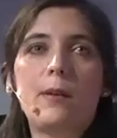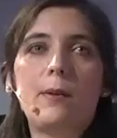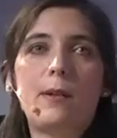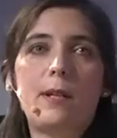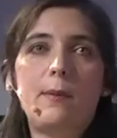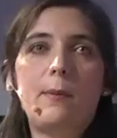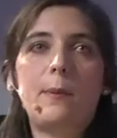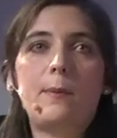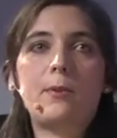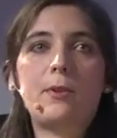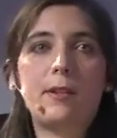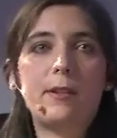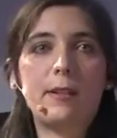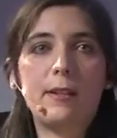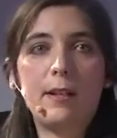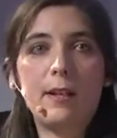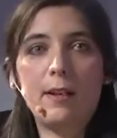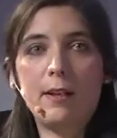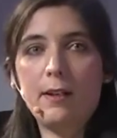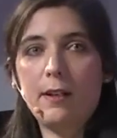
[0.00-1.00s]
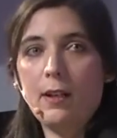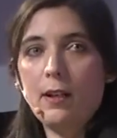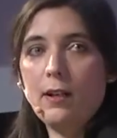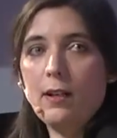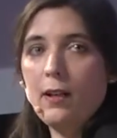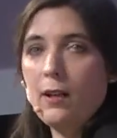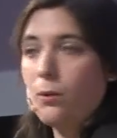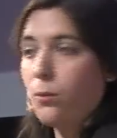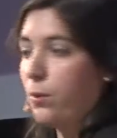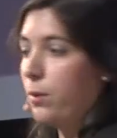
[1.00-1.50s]
recently,
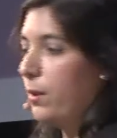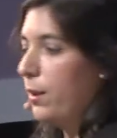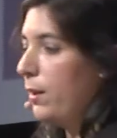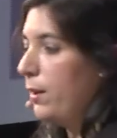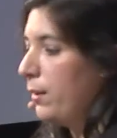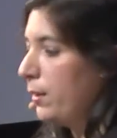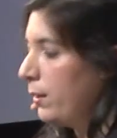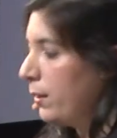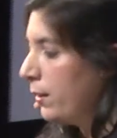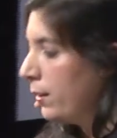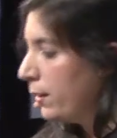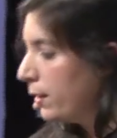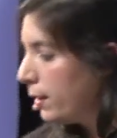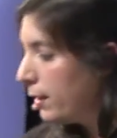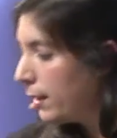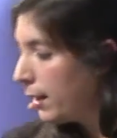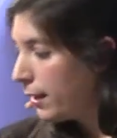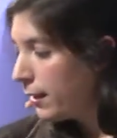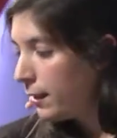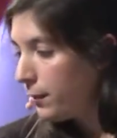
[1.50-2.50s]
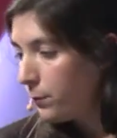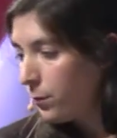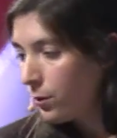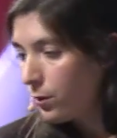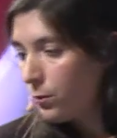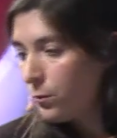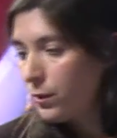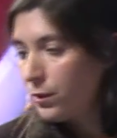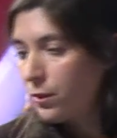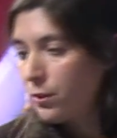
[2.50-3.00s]
what are we going to put
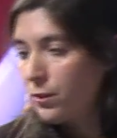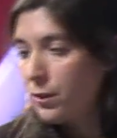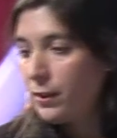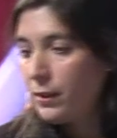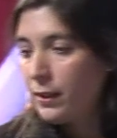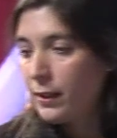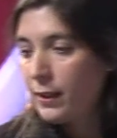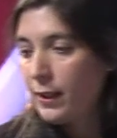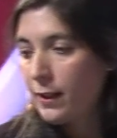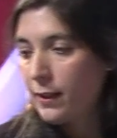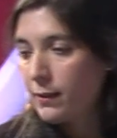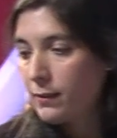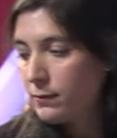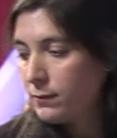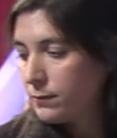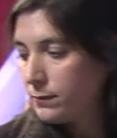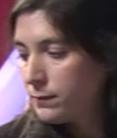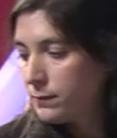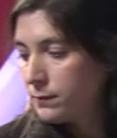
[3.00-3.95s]
up in the cloud?